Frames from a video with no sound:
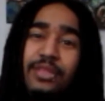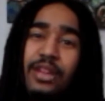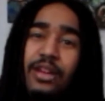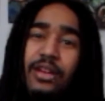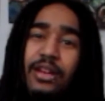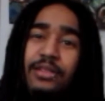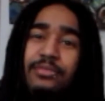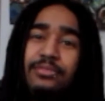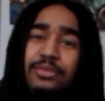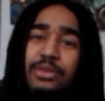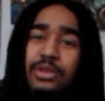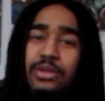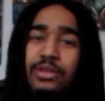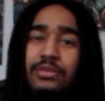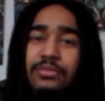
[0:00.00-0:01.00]
Alright,
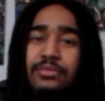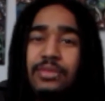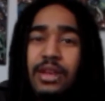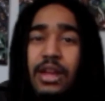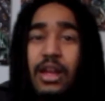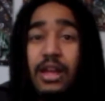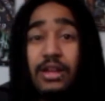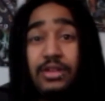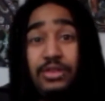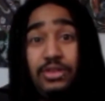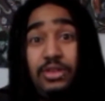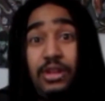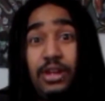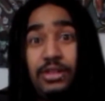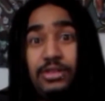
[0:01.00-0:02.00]
cool.
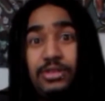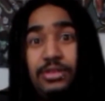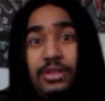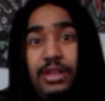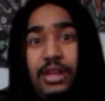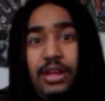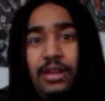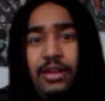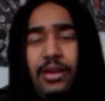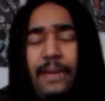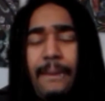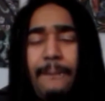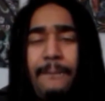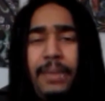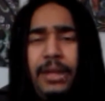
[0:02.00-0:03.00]
Talk to you
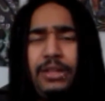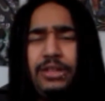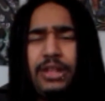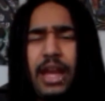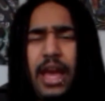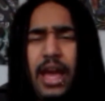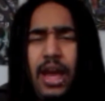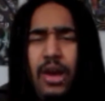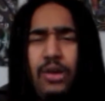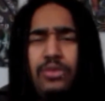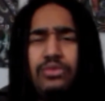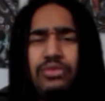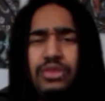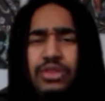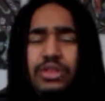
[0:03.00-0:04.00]
later. Painter
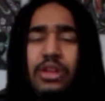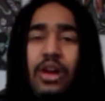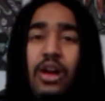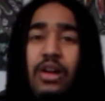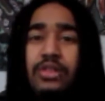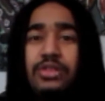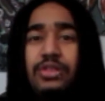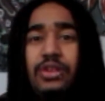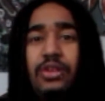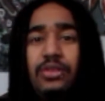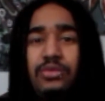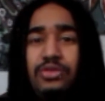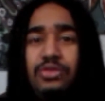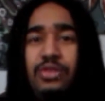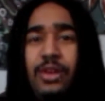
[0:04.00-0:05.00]
out. Also,
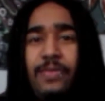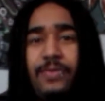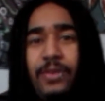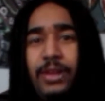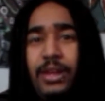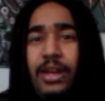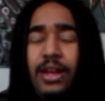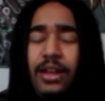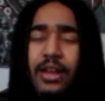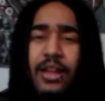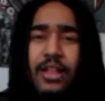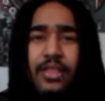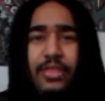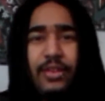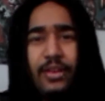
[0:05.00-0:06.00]
do not forget,
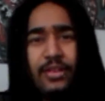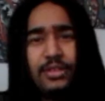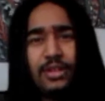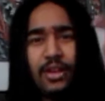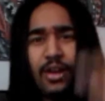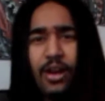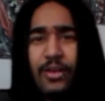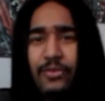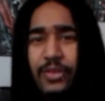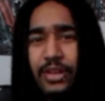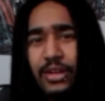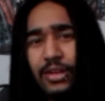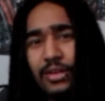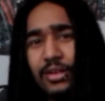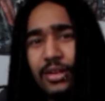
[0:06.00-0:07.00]
there is an art
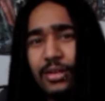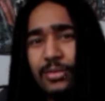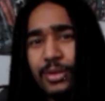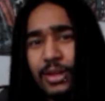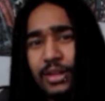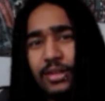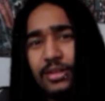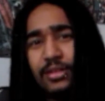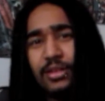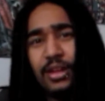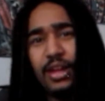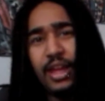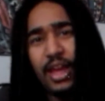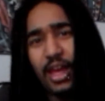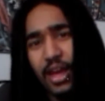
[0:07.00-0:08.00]
video coming
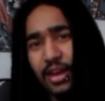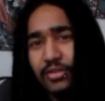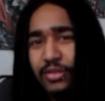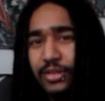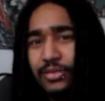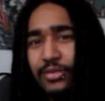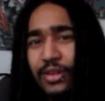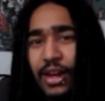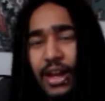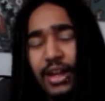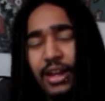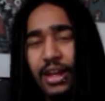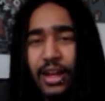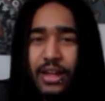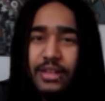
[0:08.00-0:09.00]
every
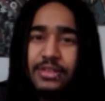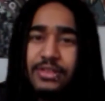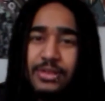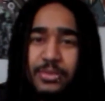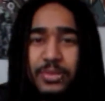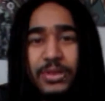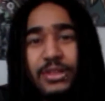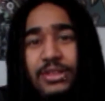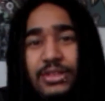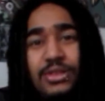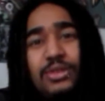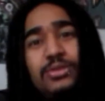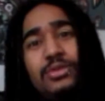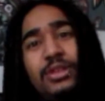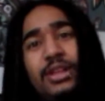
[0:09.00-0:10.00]
Friday, so please
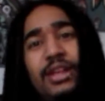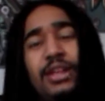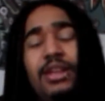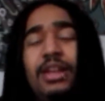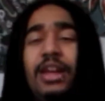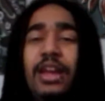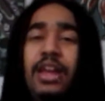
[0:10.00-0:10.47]
tune in.